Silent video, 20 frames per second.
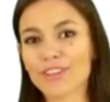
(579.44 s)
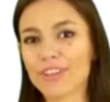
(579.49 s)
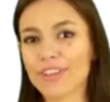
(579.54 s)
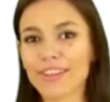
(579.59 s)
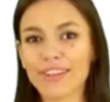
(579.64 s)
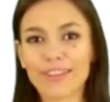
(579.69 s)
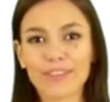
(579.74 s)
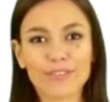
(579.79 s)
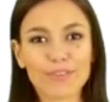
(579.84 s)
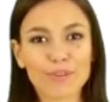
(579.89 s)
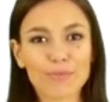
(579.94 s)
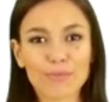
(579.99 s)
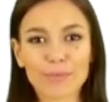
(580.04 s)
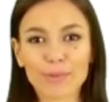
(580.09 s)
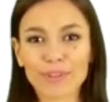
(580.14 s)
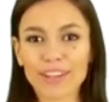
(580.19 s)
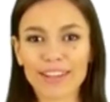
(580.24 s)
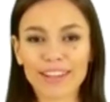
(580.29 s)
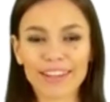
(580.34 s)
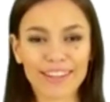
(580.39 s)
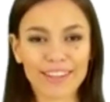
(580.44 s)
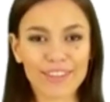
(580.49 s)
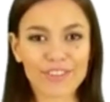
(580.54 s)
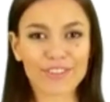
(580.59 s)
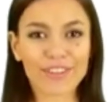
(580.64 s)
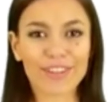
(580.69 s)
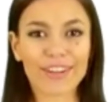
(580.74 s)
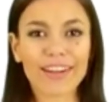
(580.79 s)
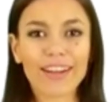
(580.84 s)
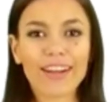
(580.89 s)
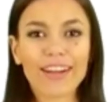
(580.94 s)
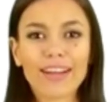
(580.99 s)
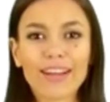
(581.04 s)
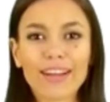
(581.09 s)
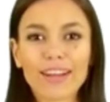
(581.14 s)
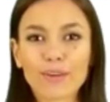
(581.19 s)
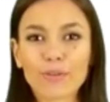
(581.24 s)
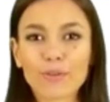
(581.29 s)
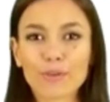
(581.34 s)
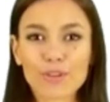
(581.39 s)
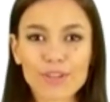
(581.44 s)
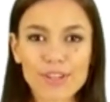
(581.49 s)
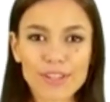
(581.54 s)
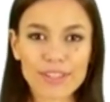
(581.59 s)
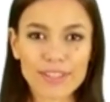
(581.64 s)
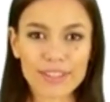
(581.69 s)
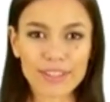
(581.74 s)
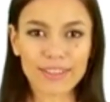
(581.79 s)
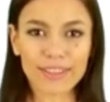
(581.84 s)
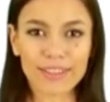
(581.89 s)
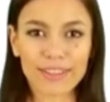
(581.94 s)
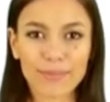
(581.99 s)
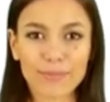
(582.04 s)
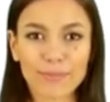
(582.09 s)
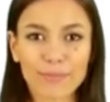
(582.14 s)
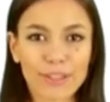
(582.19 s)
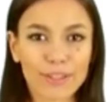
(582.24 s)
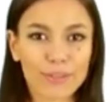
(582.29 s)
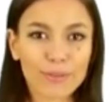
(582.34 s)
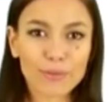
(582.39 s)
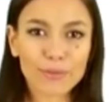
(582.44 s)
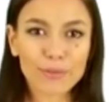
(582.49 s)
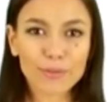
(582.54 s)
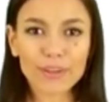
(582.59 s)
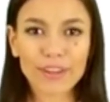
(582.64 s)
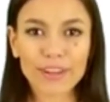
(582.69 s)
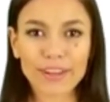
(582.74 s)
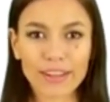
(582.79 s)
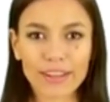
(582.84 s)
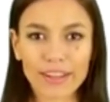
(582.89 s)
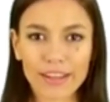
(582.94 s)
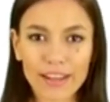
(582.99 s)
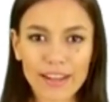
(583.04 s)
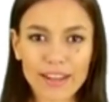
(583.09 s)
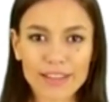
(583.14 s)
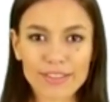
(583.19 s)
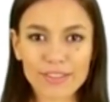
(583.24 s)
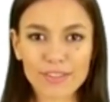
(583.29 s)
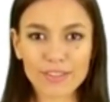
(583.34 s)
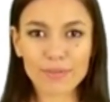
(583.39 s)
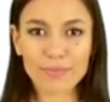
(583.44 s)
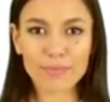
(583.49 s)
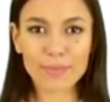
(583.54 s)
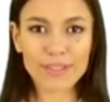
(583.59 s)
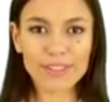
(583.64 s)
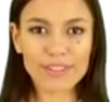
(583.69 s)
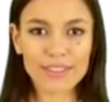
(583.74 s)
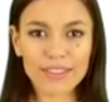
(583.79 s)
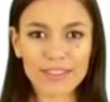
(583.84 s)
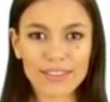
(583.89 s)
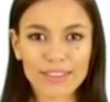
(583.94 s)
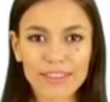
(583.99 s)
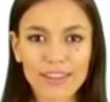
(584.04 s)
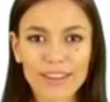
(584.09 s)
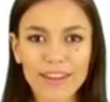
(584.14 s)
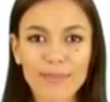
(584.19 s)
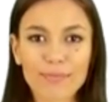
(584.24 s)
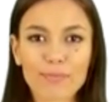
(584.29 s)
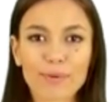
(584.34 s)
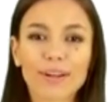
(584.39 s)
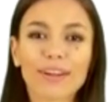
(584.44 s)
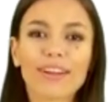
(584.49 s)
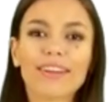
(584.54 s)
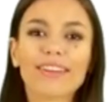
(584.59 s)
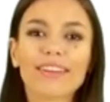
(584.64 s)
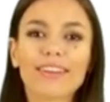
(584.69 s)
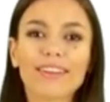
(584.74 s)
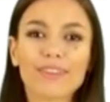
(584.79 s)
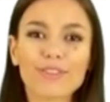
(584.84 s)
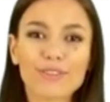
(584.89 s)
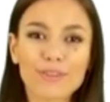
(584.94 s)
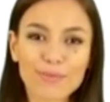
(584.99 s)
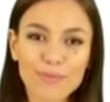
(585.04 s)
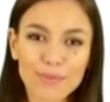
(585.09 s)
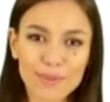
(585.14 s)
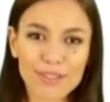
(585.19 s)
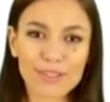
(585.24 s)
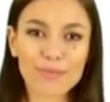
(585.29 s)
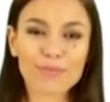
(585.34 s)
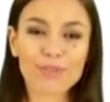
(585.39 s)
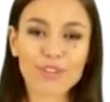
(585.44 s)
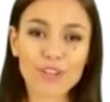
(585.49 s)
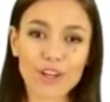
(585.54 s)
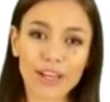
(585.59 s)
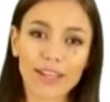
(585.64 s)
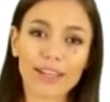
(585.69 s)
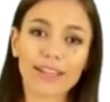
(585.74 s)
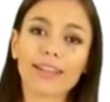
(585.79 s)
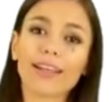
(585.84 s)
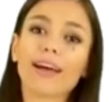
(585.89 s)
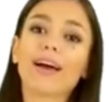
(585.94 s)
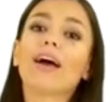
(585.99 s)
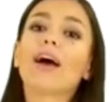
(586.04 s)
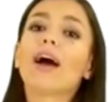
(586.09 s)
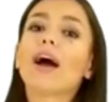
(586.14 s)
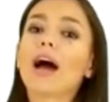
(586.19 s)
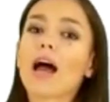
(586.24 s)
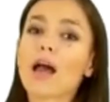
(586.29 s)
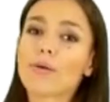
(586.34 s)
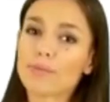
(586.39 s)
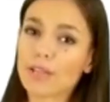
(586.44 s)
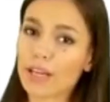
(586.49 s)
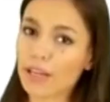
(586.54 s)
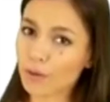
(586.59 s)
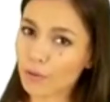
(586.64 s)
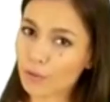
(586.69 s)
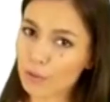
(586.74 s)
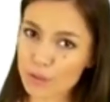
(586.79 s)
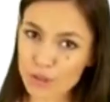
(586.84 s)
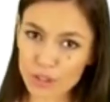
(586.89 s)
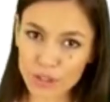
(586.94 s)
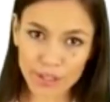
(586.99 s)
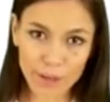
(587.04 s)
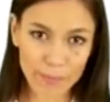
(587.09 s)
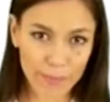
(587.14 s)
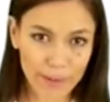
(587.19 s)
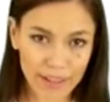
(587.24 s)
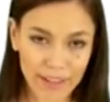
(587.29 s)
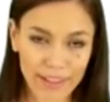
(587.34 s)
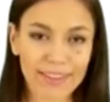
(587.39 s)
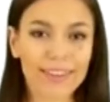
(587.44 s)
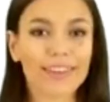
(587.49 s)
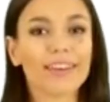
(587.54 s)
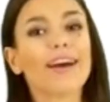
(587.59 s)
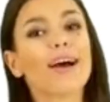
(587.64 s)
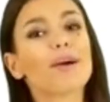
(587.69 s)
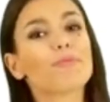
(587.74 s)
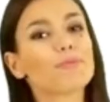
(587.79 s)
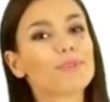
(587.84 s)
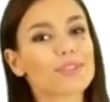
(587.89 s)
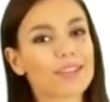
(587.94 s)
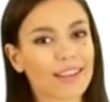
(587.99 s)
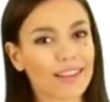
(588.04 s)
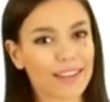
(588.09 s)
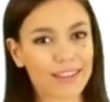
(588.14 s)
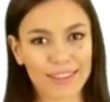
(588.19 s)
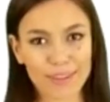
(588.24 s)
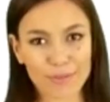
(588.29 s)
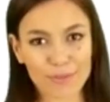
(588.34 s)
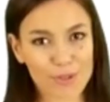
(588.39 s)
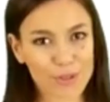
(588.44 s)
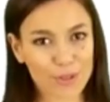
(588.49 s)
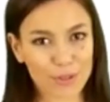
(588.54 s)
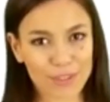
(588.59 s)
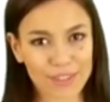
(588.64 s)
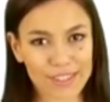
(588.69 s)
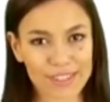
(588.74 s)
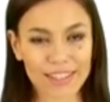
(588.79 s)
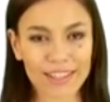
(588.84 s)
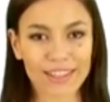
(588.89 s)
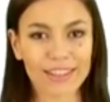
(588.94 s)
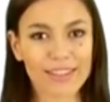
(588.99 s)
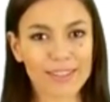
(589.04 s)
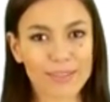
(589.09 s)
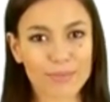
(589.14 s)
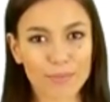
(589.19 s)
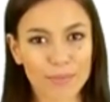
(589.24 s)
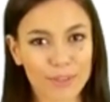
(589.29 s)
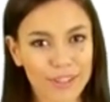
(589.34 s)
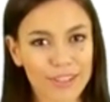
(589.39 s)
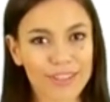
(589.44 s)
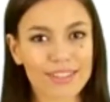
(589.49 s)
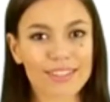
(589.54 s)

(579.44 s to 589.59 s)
It can also cause a fishy odor of the urine, breath, and sweat. Acetyl-L-Carnitine is possibly safe for most adults when given by another route than by mouth.